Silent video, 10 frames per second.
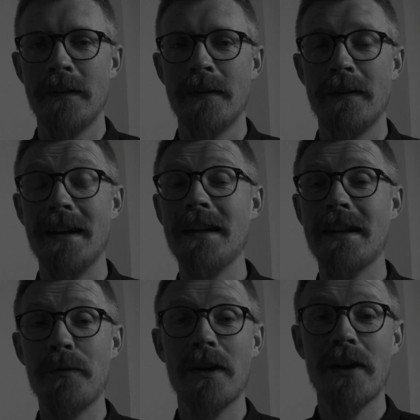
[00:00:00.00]
And
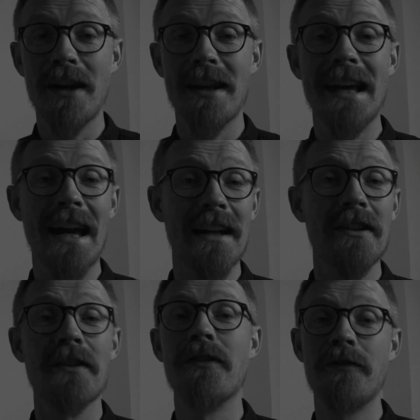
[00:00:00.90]
there we are at the end
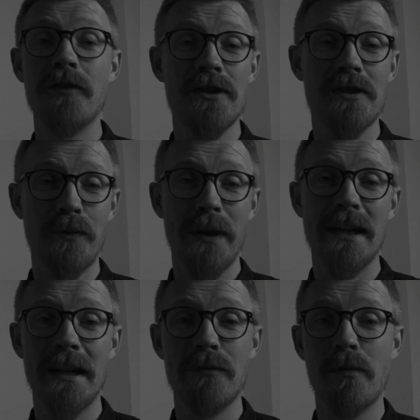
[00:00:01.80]
of the first
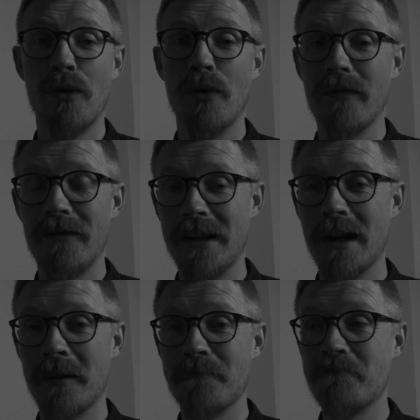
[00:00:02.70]
weekly report
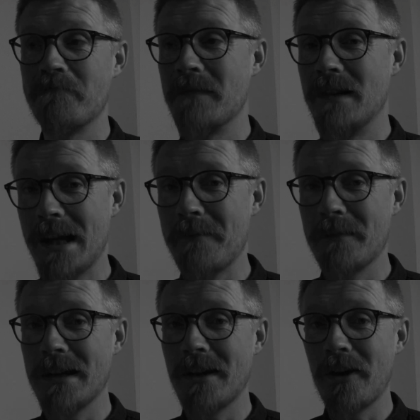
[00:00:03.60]
video. Let
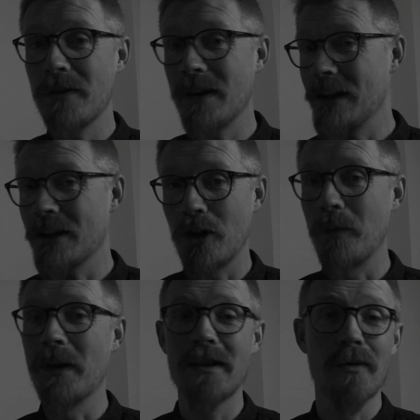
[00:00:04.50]
me know in the
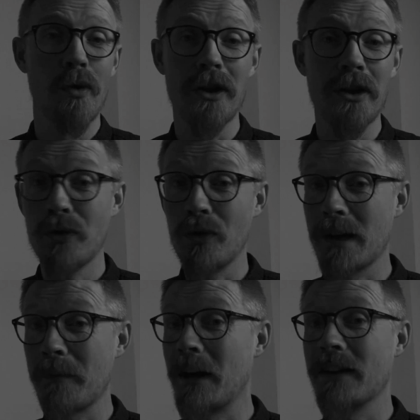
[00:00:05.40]
comments what you thought
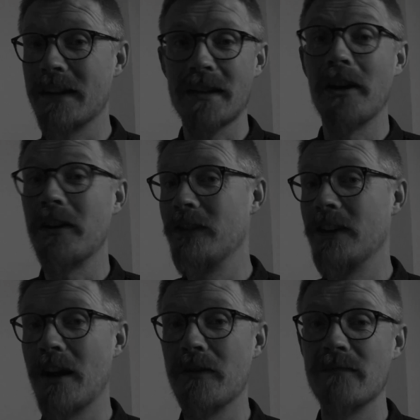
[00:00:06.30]
about this kind of
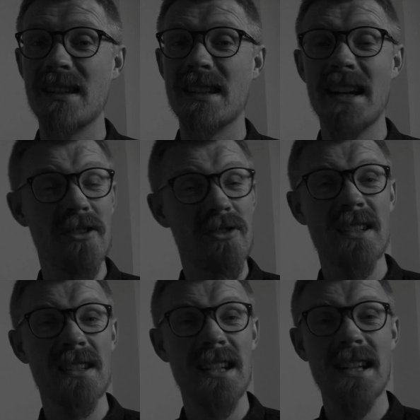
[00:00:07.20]
video. Is it
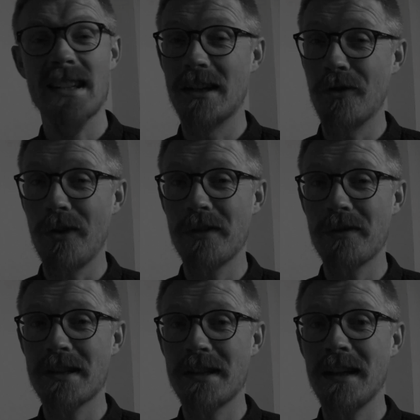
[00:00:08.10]
interesting? Is it not
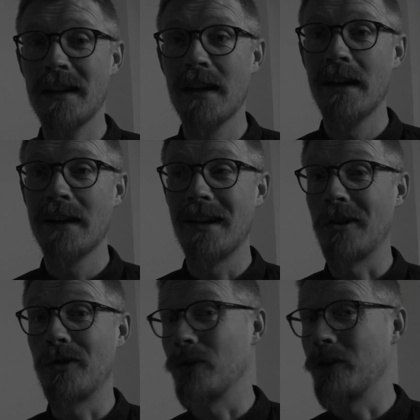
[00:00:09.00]
interesting? Did I
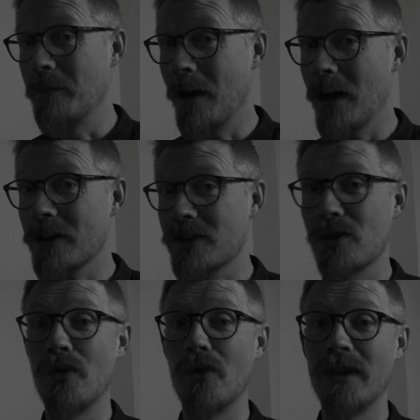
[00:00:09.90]
talk too much,
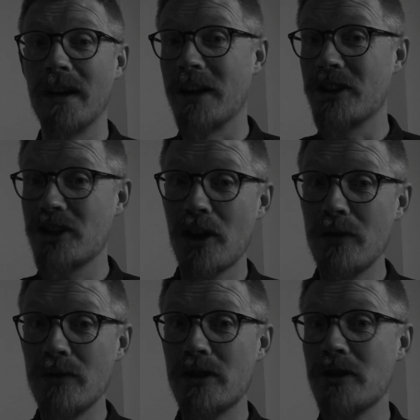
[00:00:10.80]
or did I
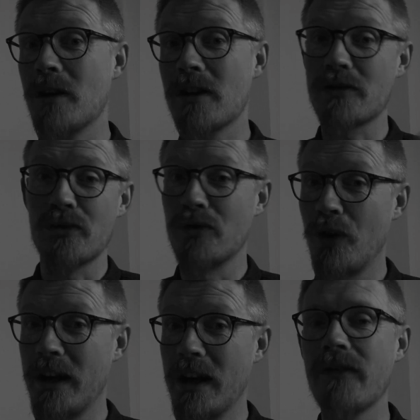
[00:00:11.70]
show too much or
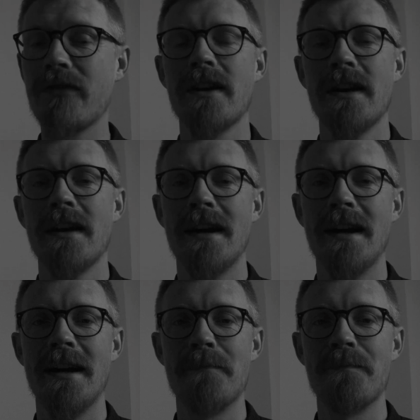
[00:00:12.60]
not enough?
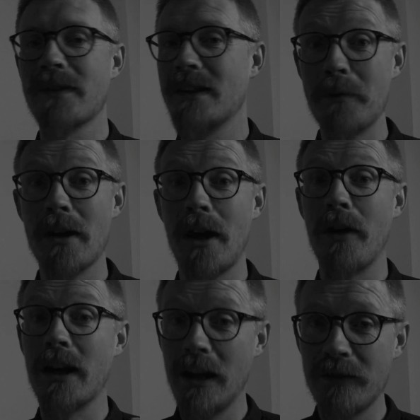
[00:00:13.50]
Let me know.
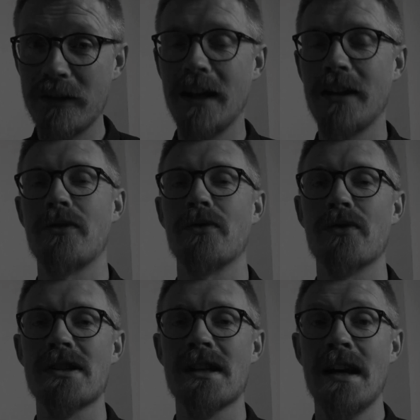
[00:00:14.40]
I'd love to hear your
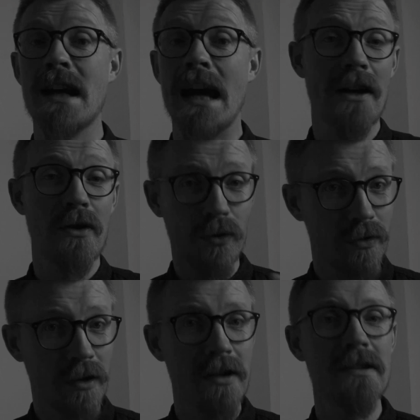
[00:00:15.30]
thoughts. And
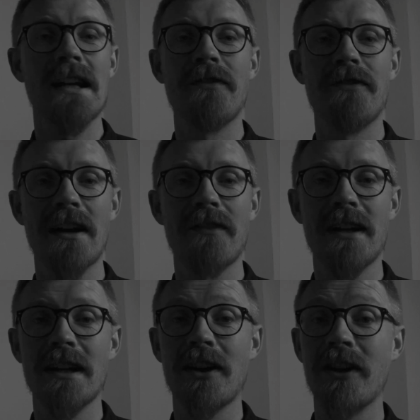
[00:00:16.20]
also, if you have
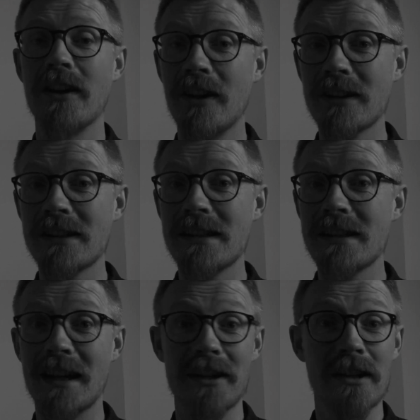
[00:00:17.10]
any other artists
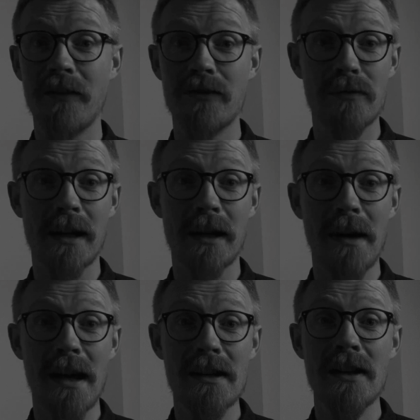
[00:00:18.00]
that you'd love to
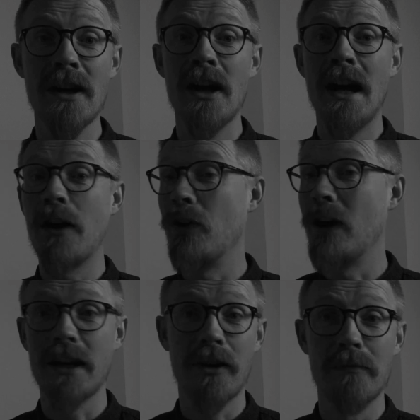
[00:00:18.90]
recommend, or
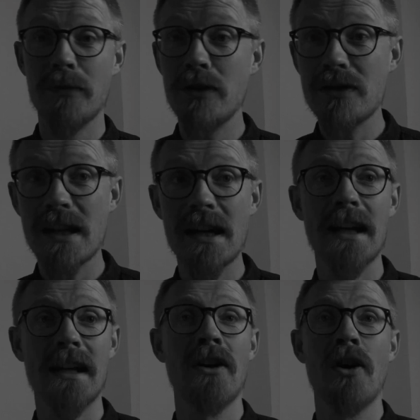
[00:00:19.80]
any other
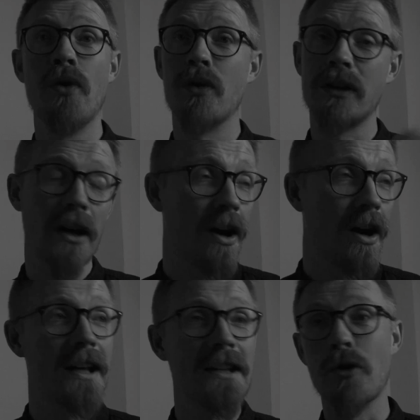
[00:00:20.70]
music or
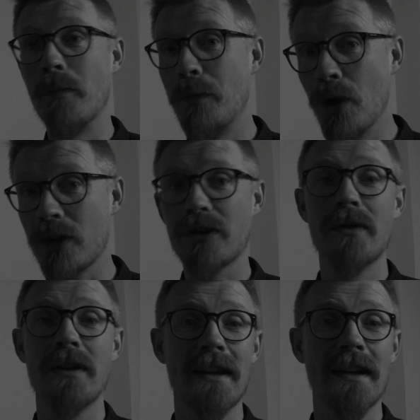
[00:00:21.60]
guides or books or
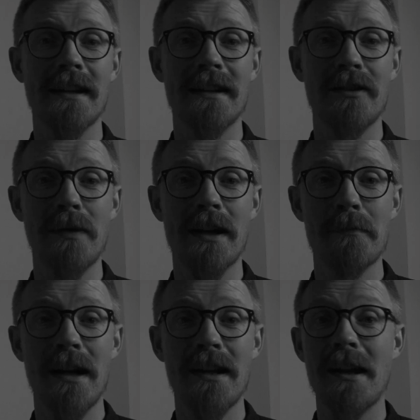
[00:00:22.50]
anything to
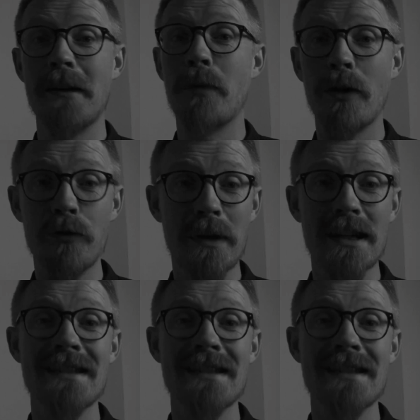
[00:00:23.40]
recommend, then by all means